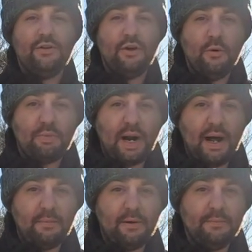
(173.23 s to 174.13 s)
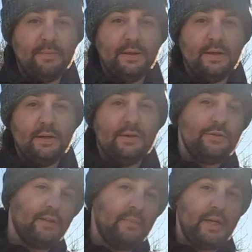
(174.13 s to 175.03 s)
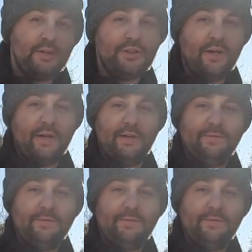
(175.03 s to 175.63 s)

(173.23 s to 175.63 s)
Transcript: no problem. So let me go show you.